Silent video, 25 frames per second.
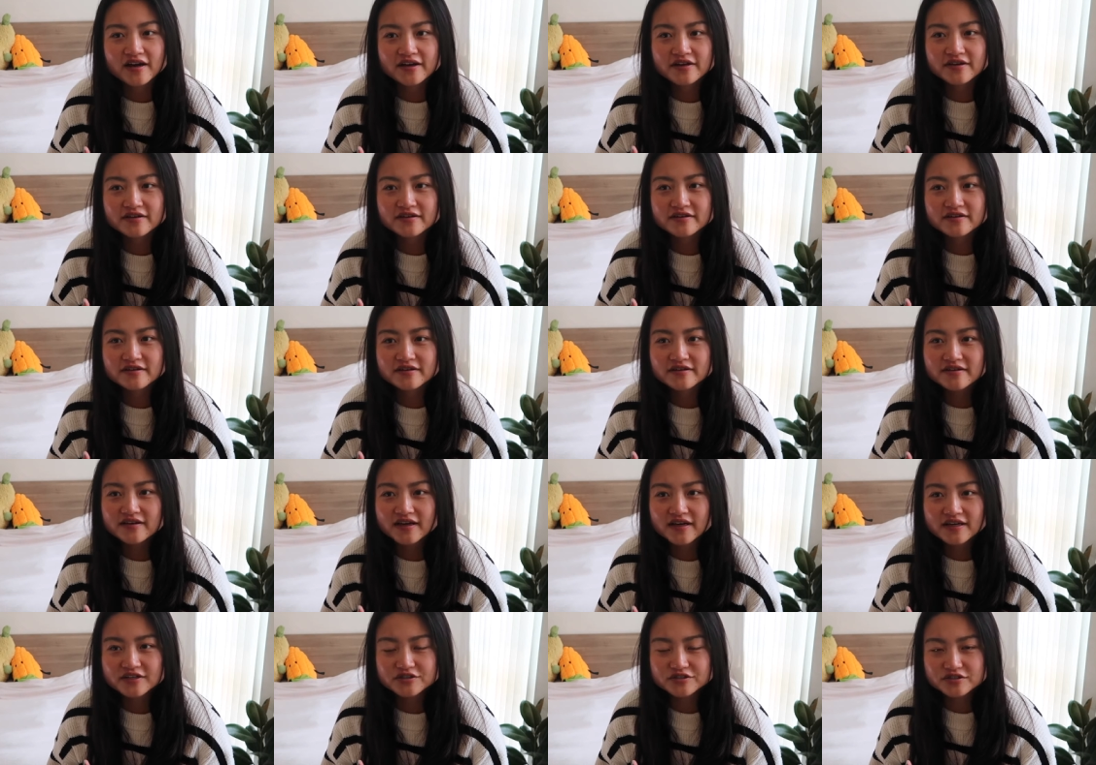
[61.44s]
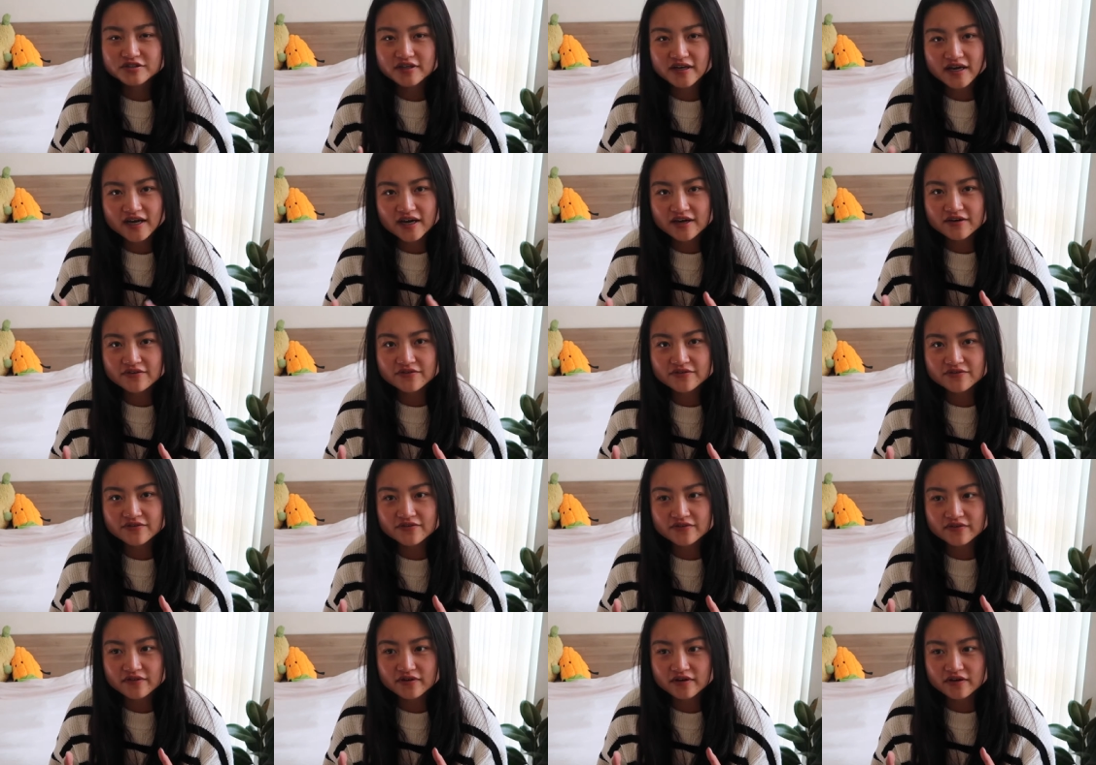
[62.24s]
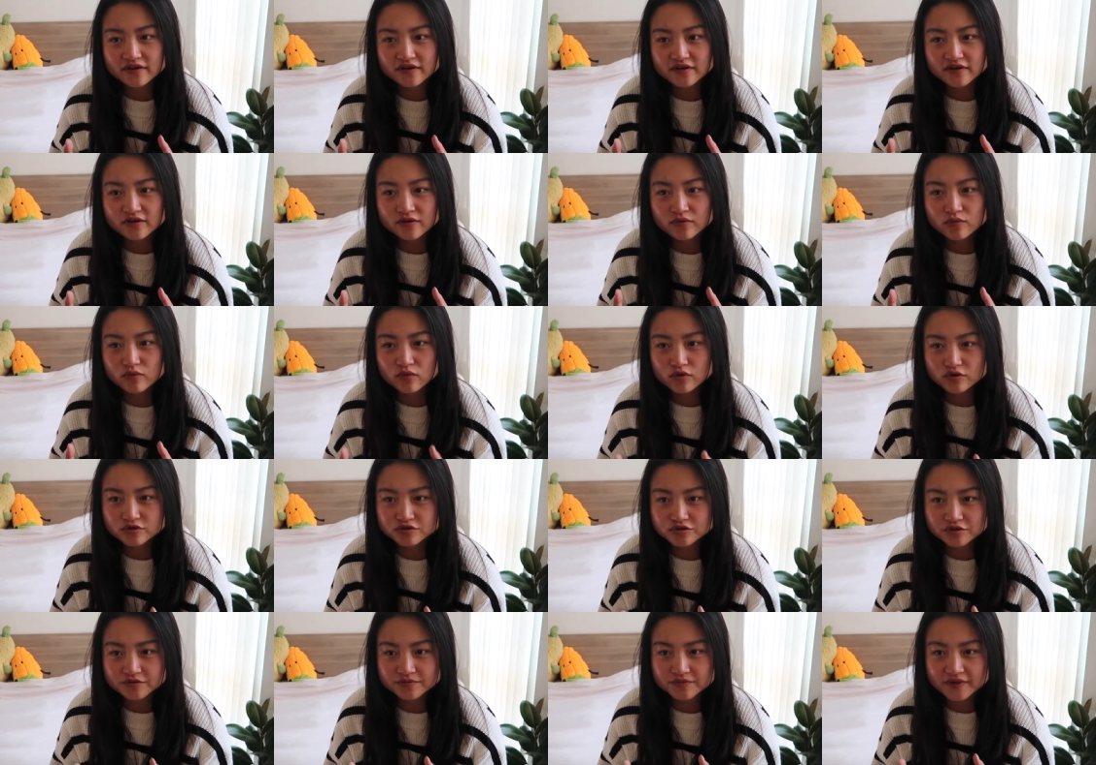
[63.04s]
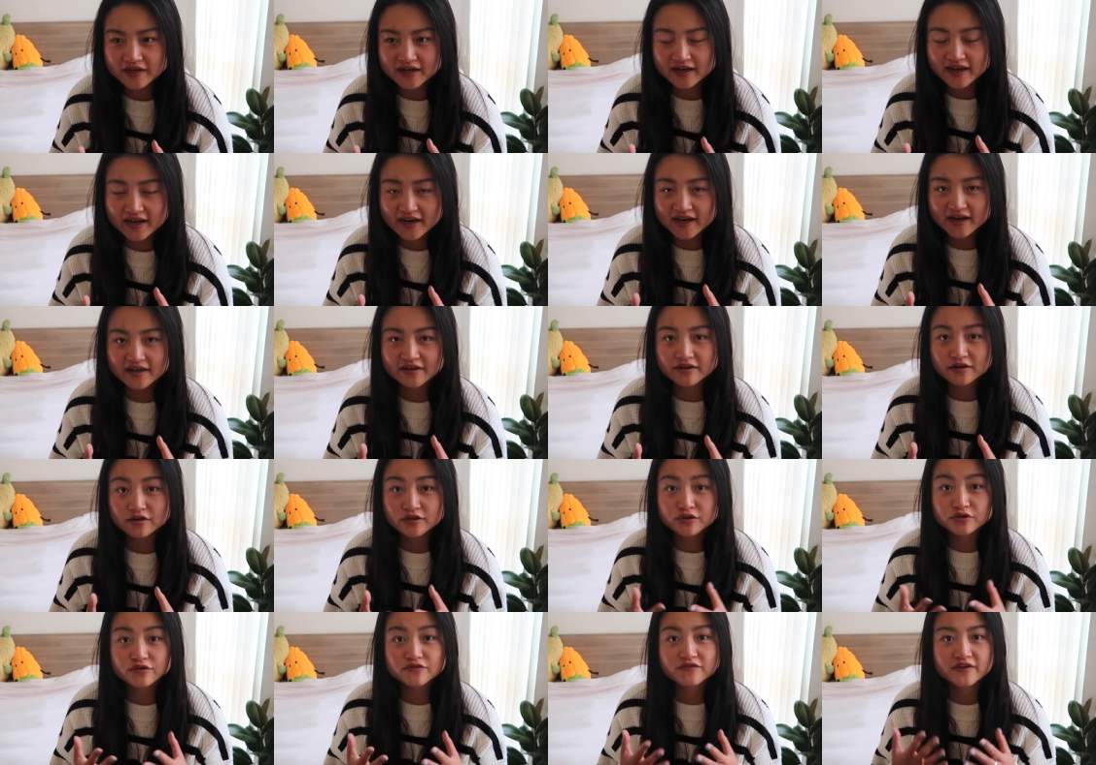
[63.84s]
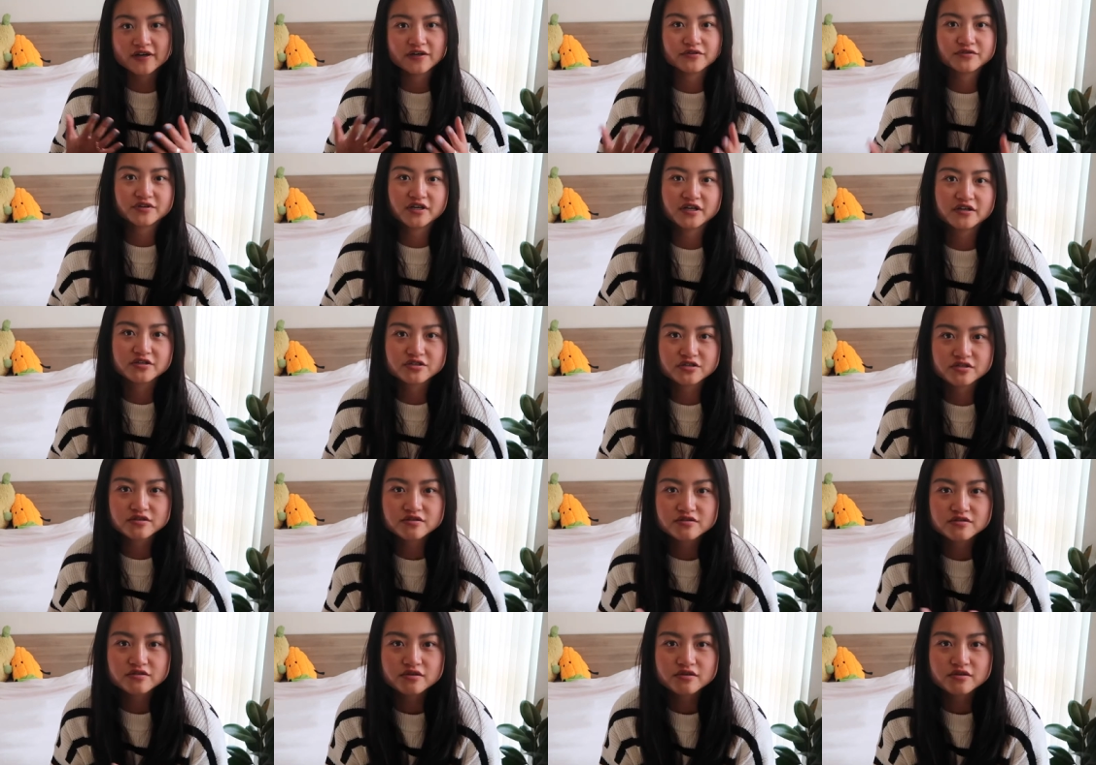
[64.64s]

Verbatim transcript: I didn't actually have a wardrobe that had a good foundation.